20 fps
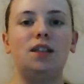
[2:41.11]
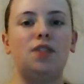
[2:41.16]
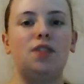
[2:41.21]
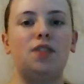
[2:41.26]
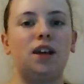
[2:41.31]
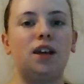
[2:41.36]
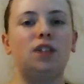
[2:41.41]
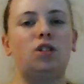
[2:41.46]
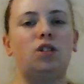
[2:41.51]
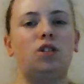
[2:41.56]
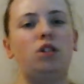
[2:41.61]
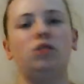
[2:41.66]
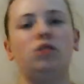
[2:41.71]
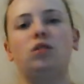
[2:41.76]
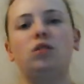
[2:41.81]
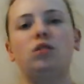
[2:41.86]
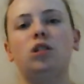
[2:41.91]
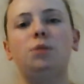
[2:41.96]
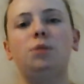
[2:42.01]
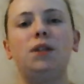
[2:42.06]
things
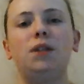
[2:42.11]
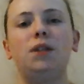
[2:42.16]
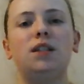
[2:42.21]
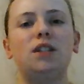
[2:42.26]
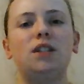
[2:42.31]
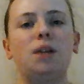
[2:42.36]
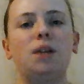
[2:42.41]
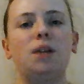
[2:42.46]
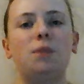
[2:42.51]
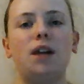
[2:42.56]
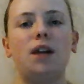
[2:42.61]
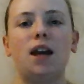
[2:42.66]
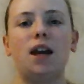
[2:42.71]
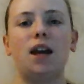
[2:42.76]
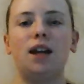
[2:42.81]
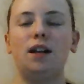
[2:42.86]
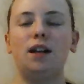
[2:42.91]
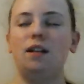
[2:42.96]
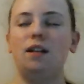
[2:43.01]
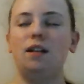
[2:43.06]
aren't going to be the same
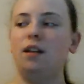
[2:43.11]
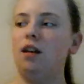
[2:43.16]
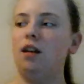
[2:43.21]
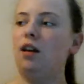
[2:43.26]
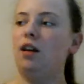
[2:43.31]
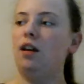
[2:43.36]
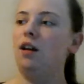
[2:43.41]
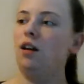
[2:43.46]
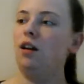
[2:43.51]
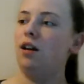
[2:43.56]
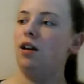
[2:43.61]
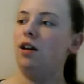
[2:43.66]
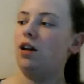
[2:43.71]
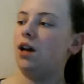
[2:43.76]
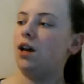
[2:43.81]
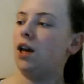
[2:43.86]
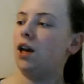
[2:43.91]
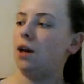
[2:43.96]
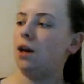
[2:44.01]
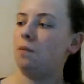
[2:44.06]
again.
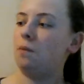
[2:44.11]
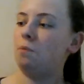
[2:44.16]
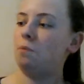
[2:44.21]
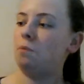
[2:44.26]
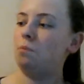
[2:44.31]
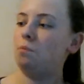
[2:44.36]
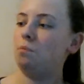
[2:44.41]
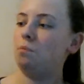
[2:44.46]
And